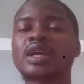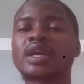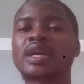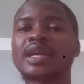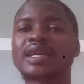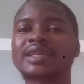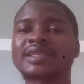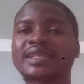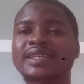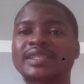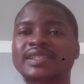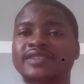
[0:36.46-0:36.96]

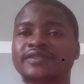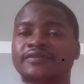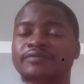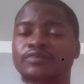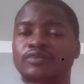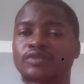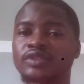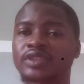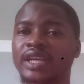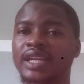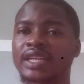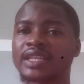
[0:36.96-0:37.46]
excessive
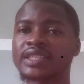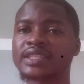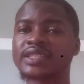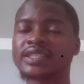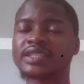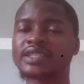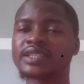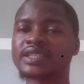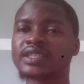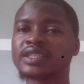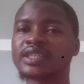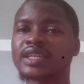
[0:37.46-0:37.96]

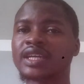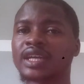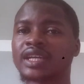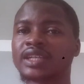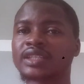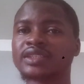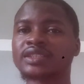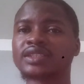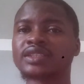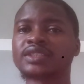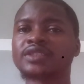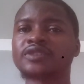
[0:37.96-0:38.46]
brutality
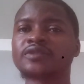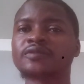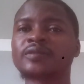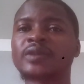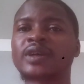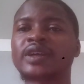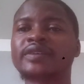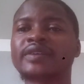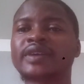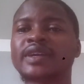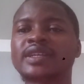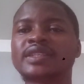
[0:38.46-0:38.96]
and
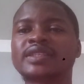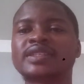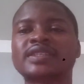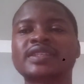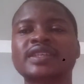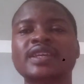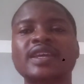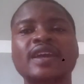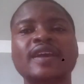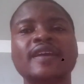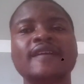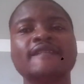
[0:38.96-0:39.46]
human rights
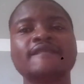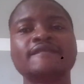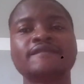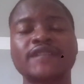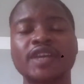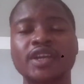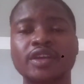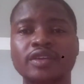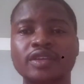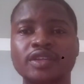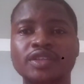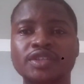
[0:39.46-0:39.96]

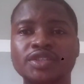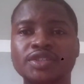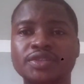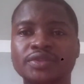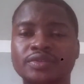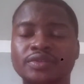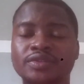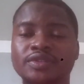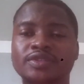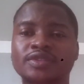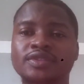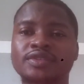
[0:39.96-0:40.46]

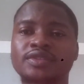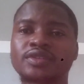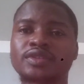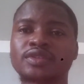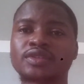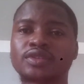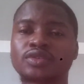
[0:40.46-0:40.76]
violations.